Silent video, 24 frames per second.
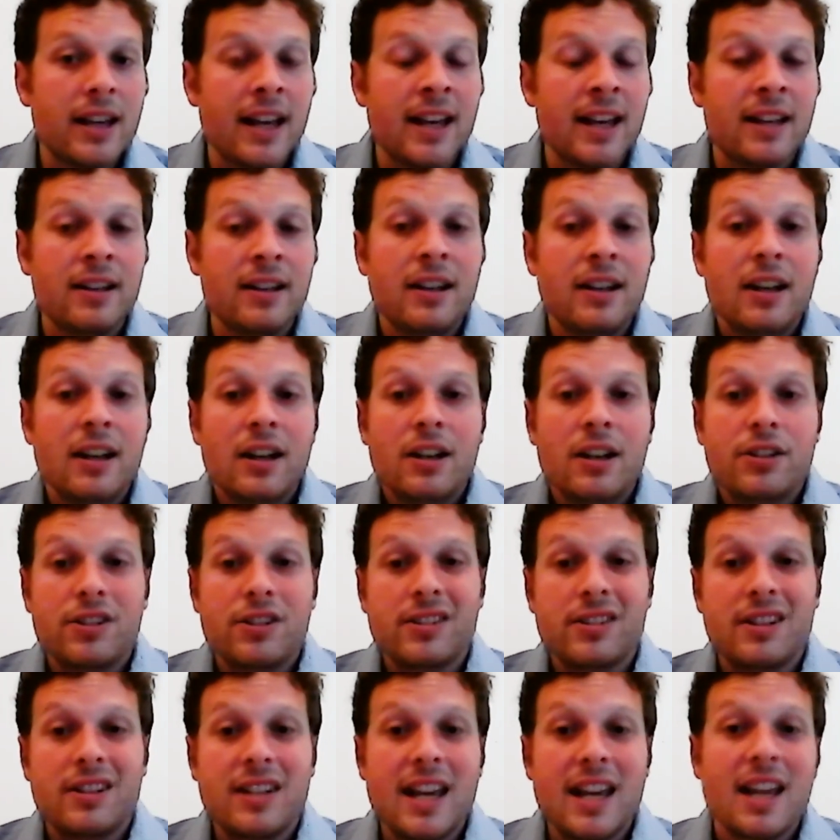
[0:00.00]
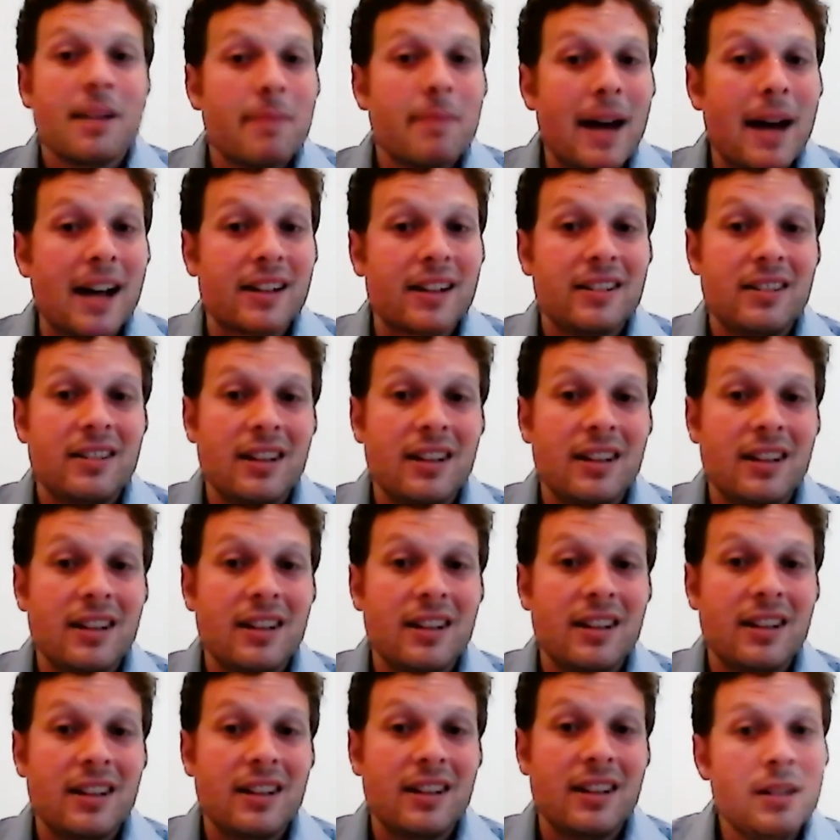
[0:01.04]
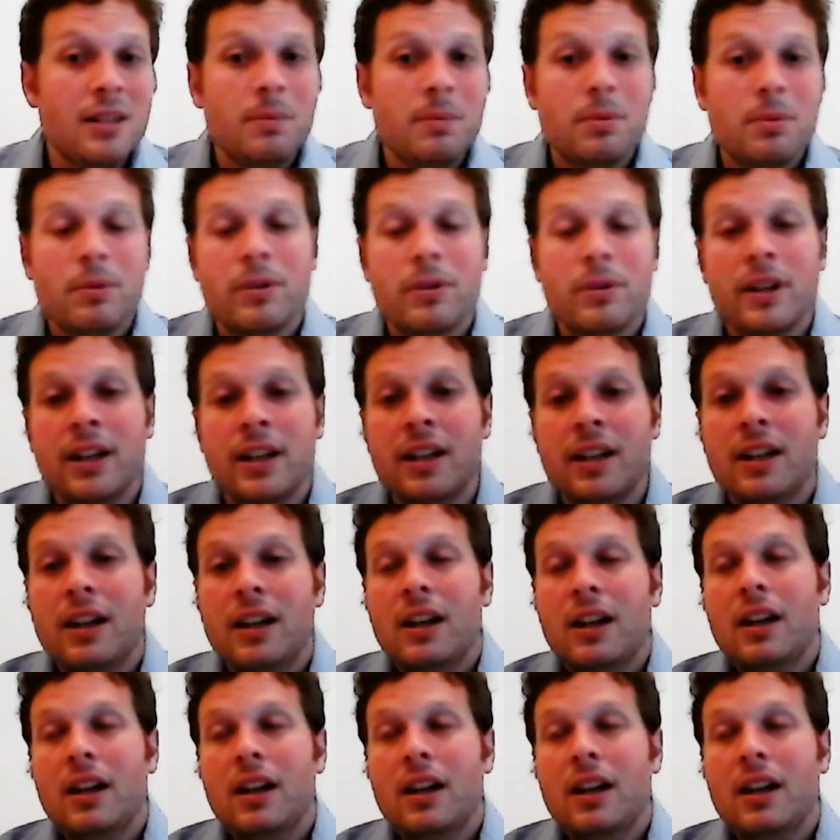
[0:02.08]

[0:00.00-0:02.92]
And just to take it back to the NYPD point,